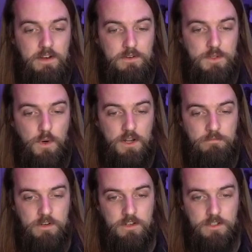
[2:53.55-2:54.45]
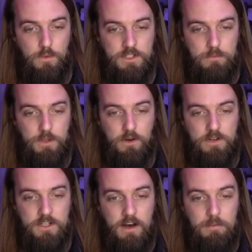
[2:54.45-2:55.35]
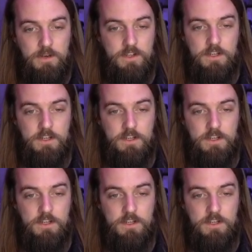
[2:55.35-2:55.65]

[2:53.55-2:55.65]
values one. So we're simply going to copy